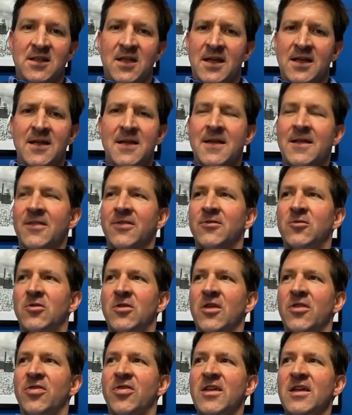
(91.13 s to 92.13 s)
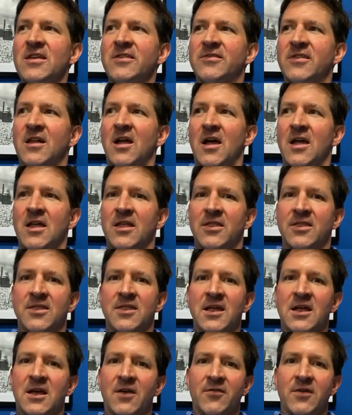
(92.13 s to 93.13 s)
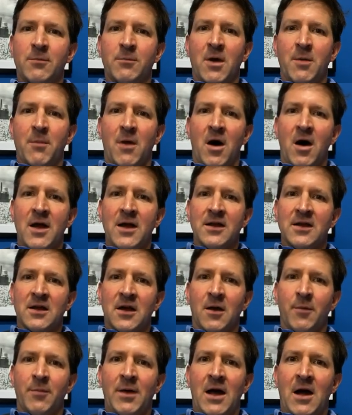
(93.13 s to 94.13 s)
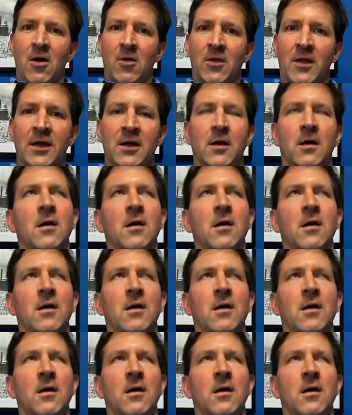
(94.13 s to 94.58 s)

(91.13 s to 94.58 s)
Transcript: Like, the things that I think of in my mind about, like,